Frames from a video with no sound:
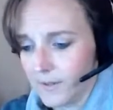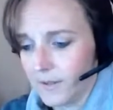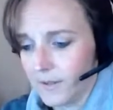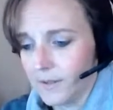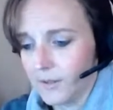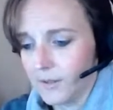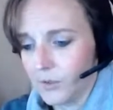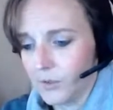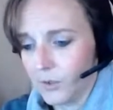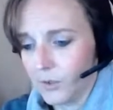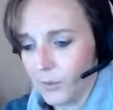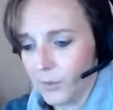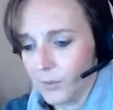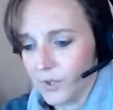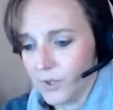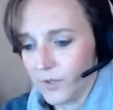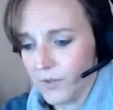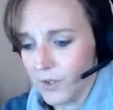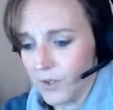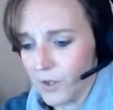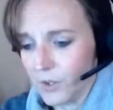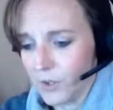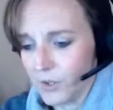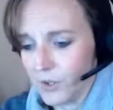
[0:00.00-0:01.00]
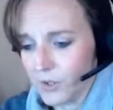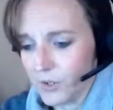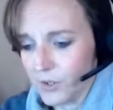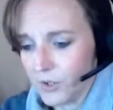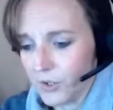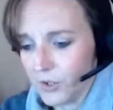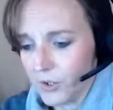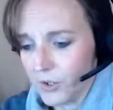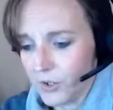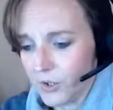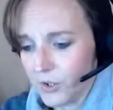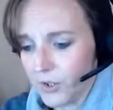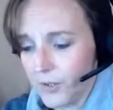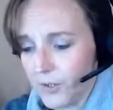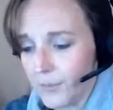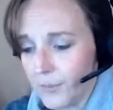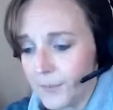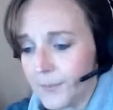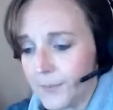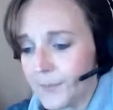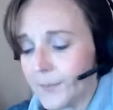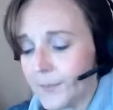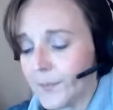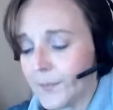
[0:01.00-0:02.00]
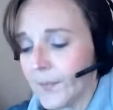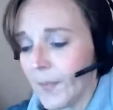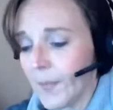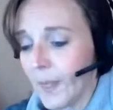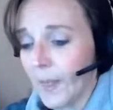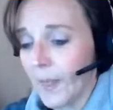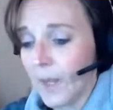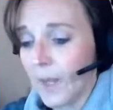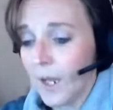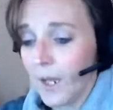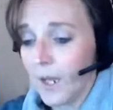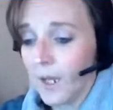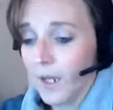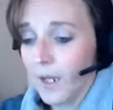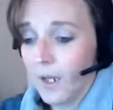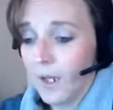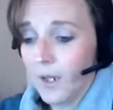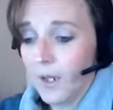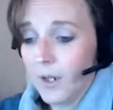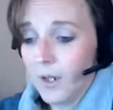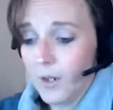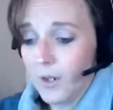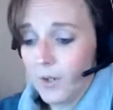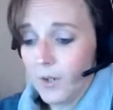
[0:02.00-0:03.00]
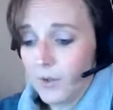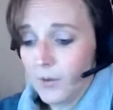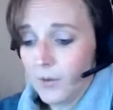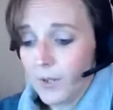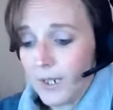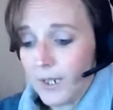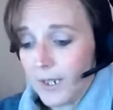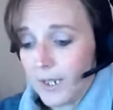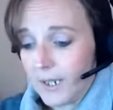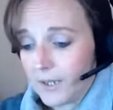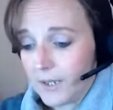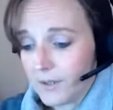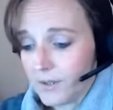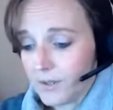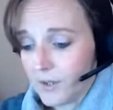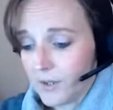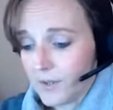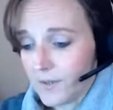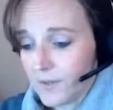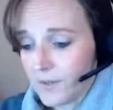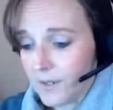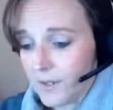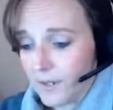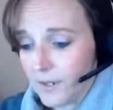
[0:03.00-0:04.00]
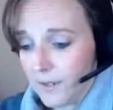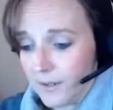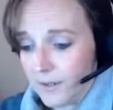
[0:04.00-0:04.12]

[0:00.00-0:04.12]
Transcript: in terms of our constitution. Really, I'll just